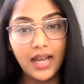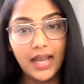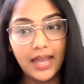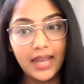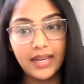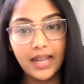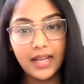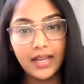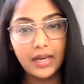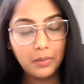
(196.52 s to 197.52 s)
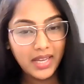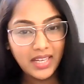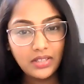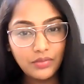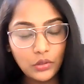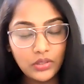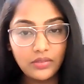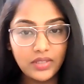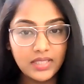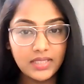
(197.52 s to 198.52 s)
And in my interview,
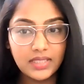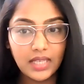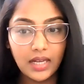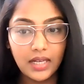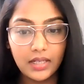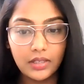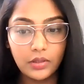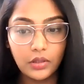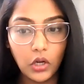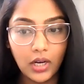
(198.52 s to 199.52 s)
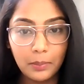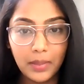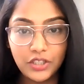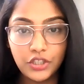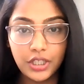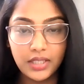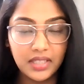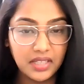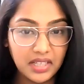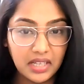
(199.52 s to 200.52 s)
there was not much
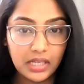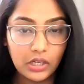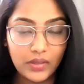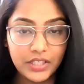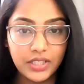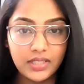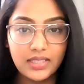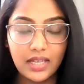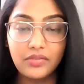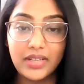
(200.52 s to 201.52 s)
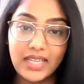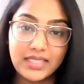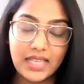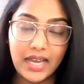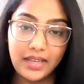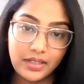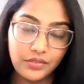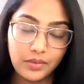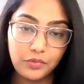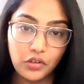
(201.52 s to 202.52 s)
theoretical questions, whereas I
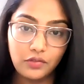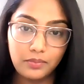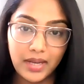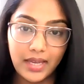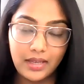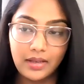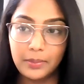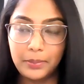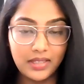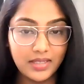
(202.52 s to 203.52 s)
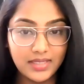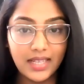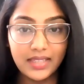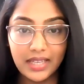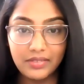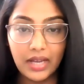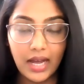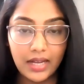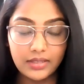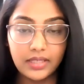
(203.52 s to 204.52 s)
heard from a few of my peers that they
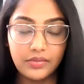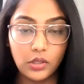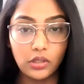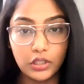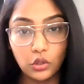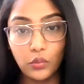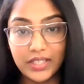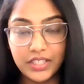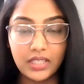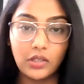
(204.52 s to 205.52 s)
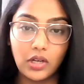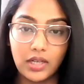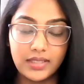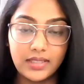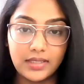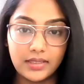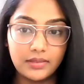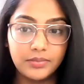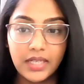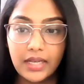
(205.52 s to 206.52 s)
were also questioned on
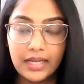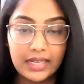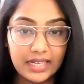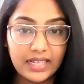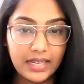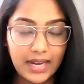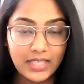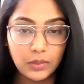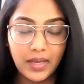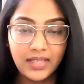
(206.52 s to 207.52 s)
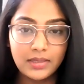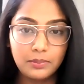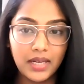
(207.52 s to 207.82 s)
the clinical aspects.